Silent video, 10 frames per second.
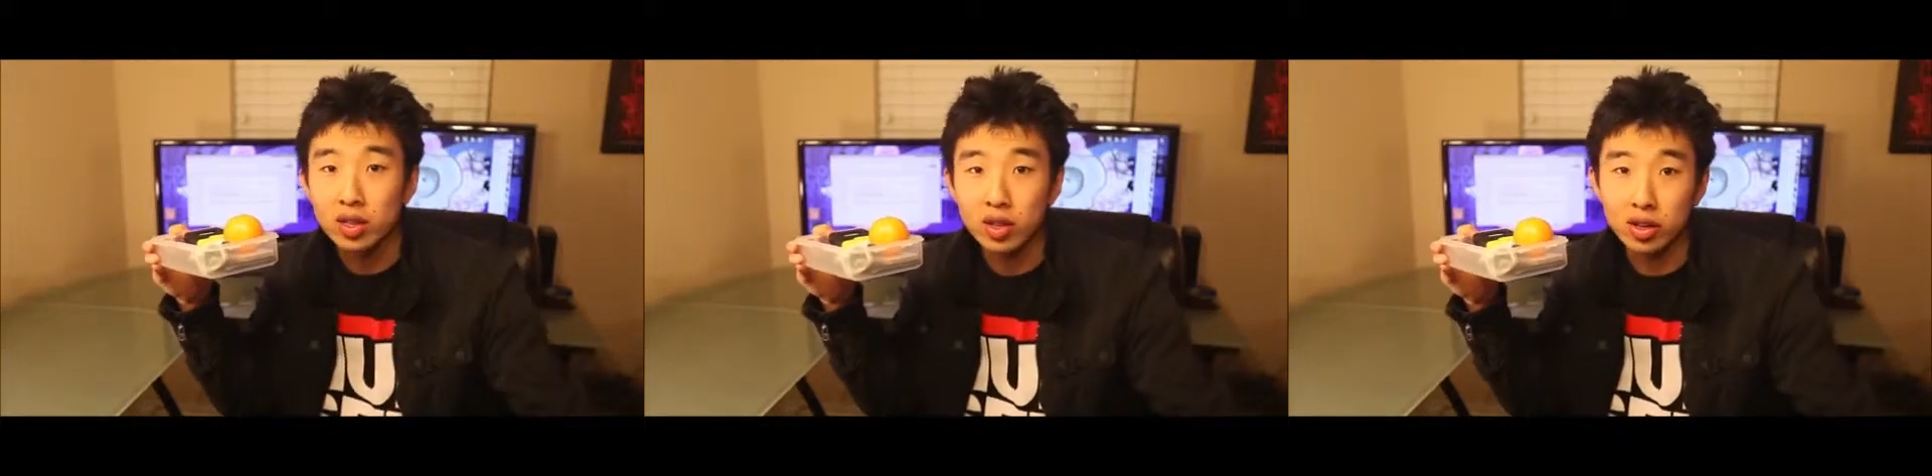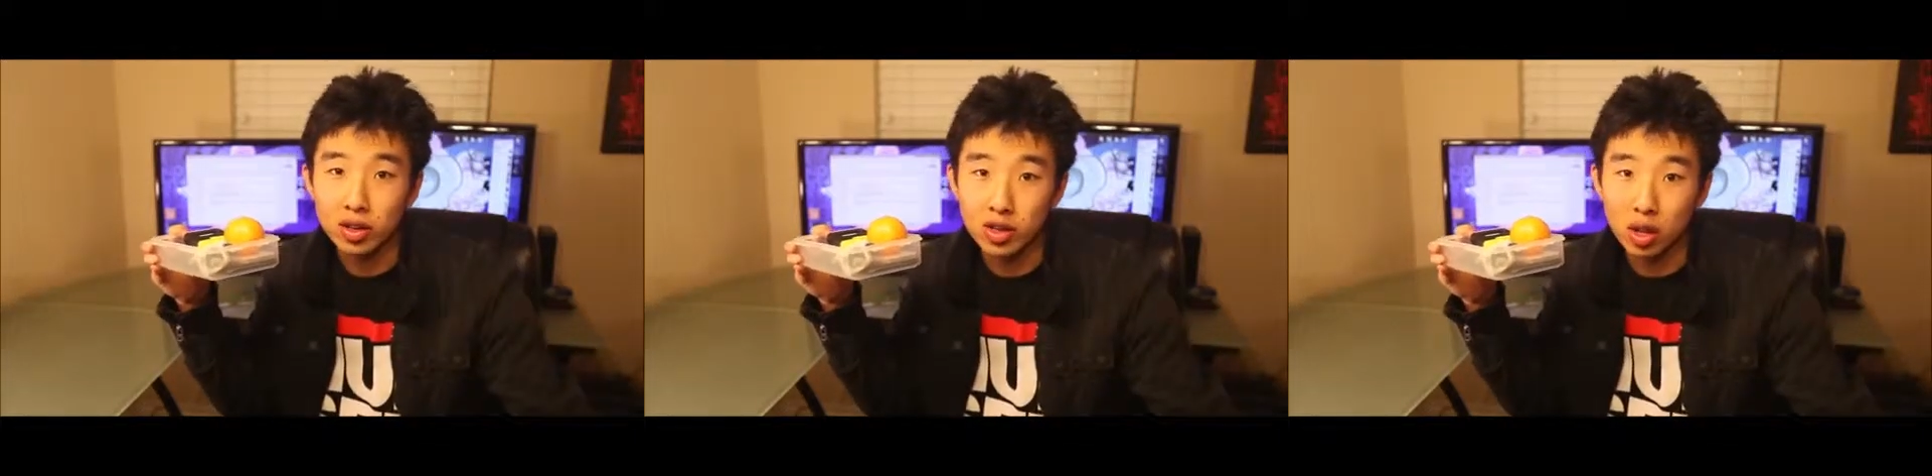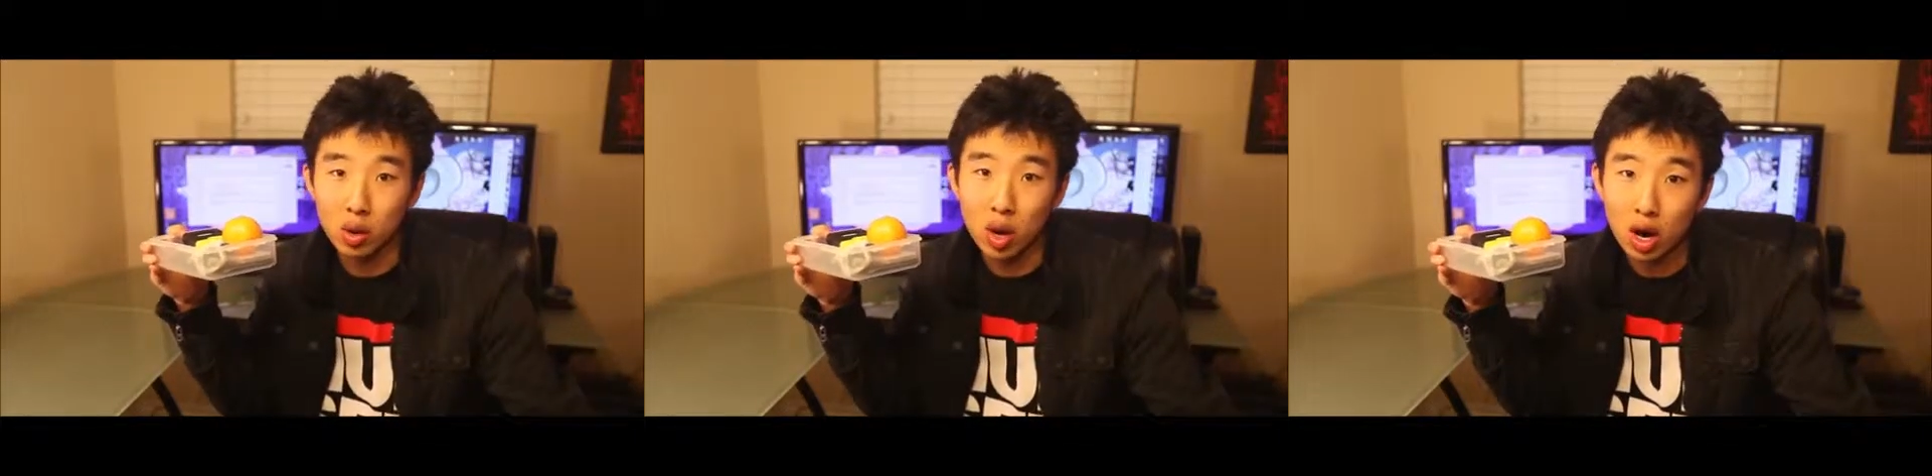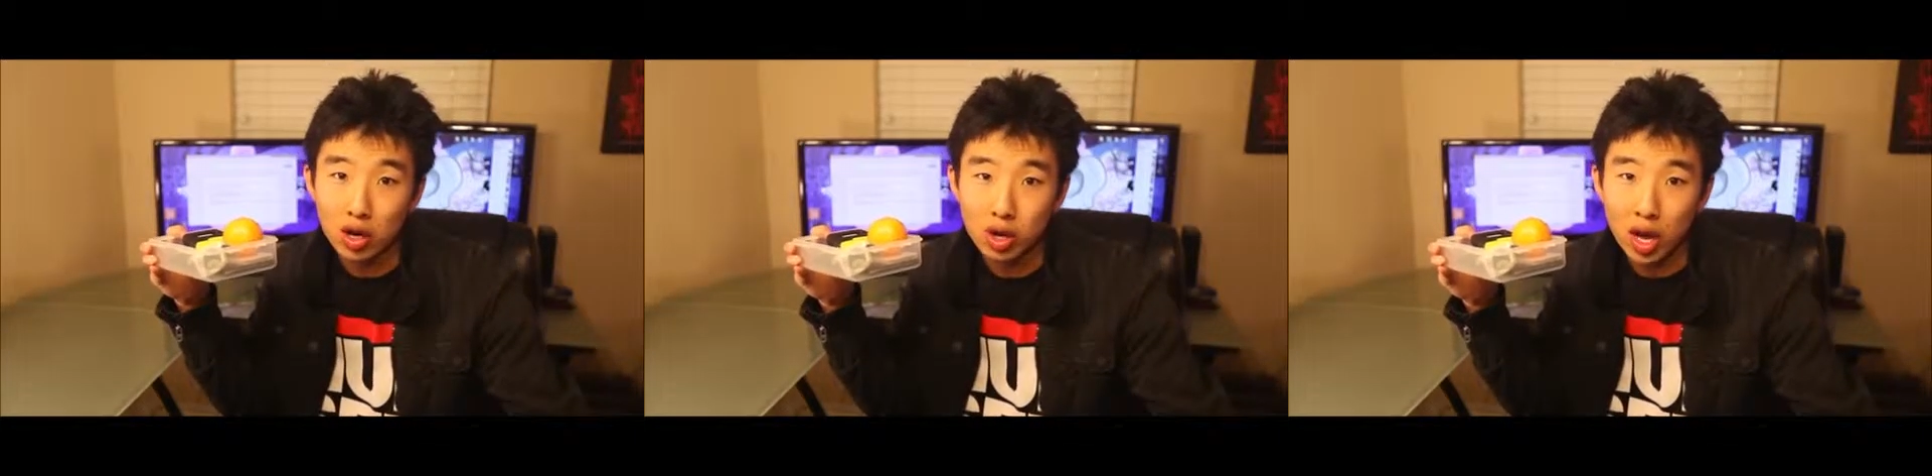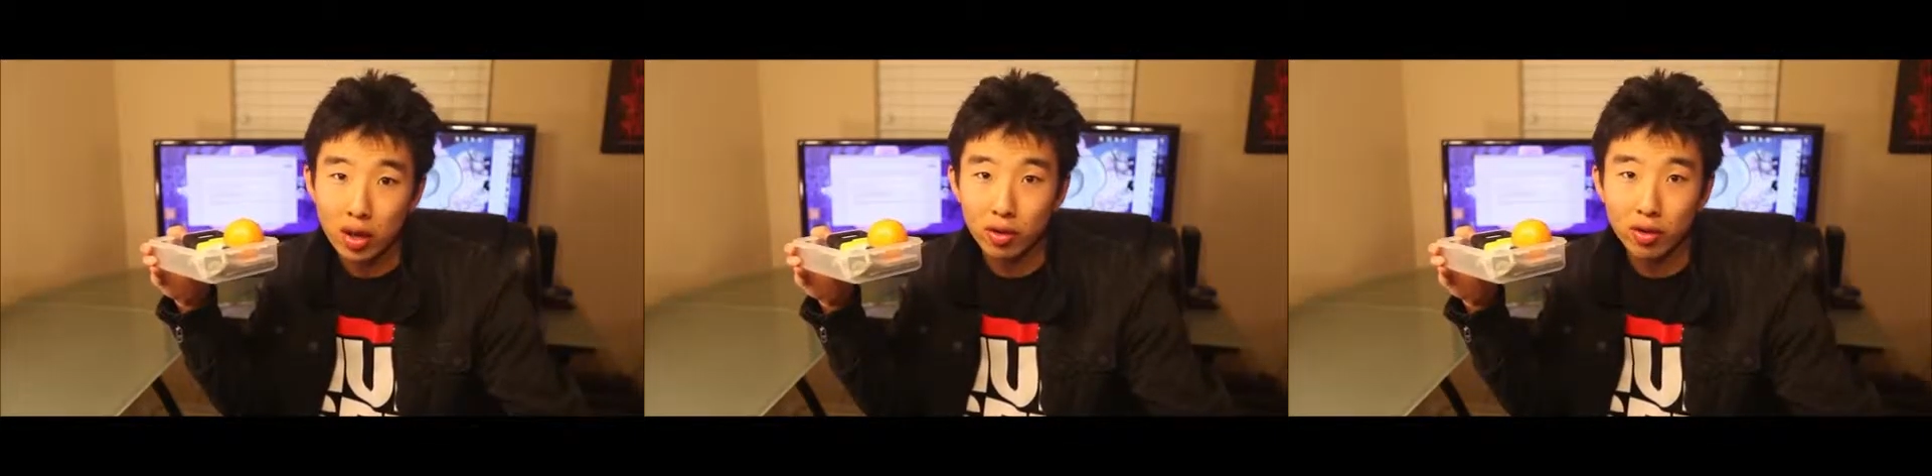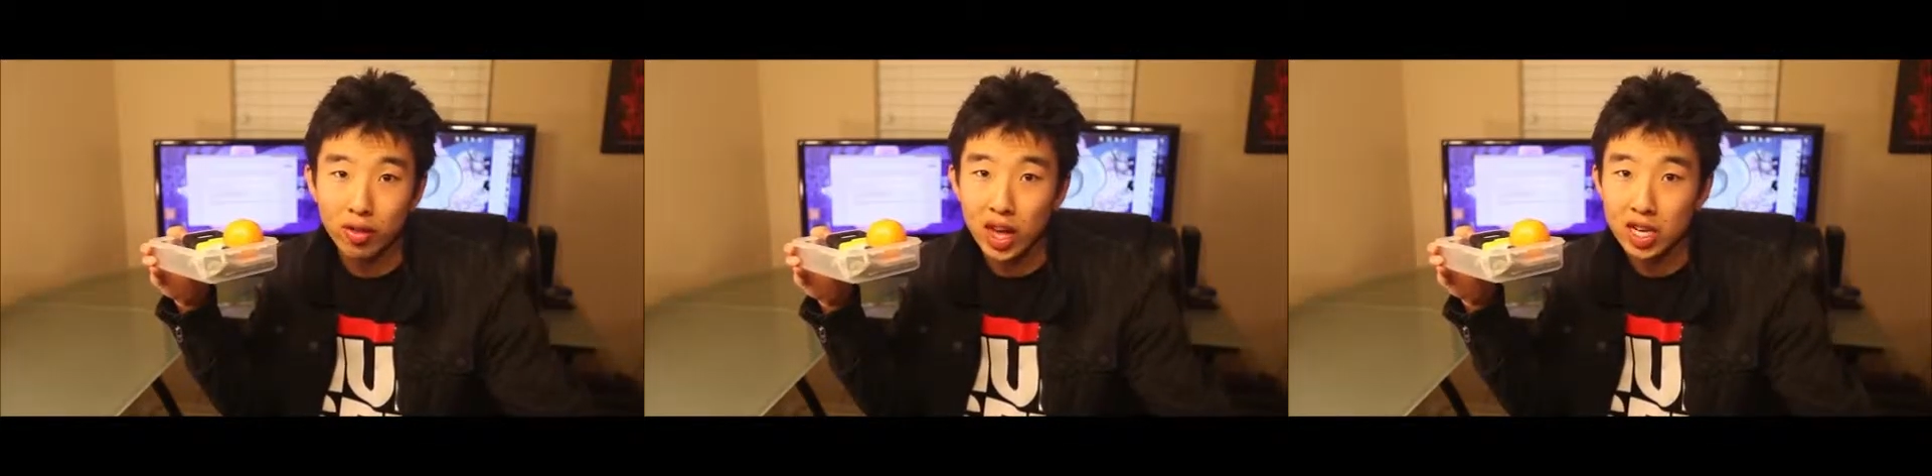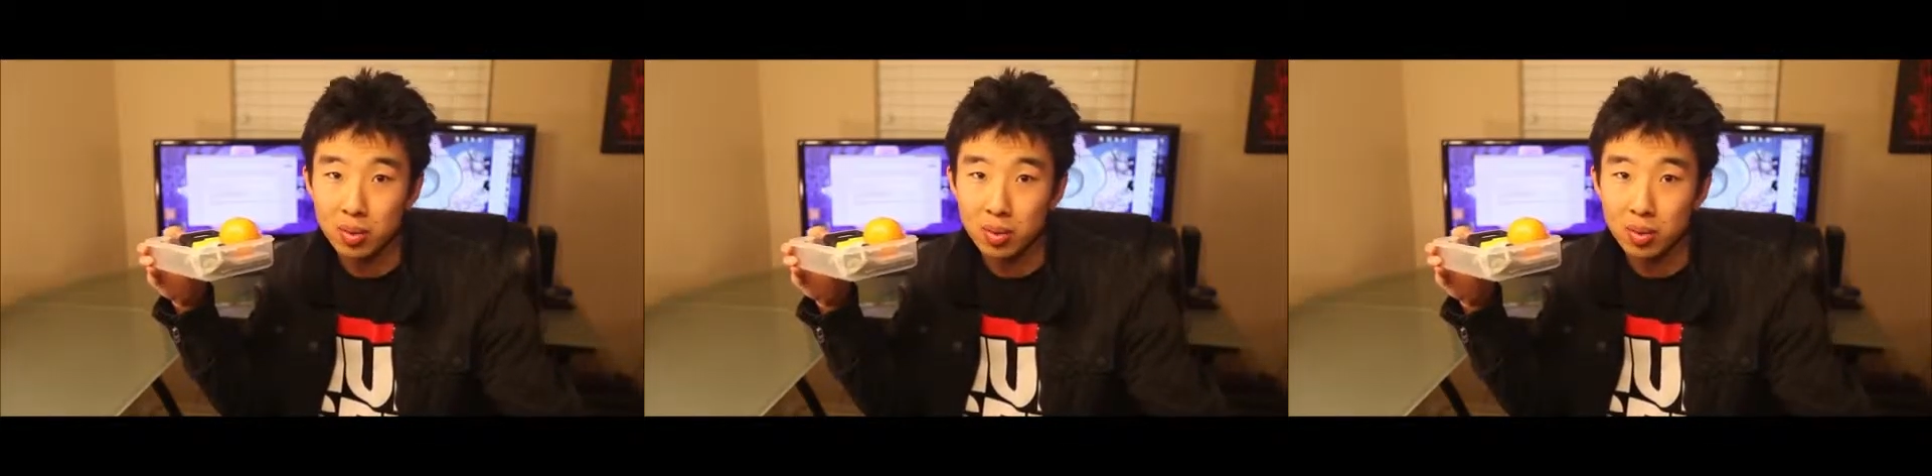to your slow hard drive or flash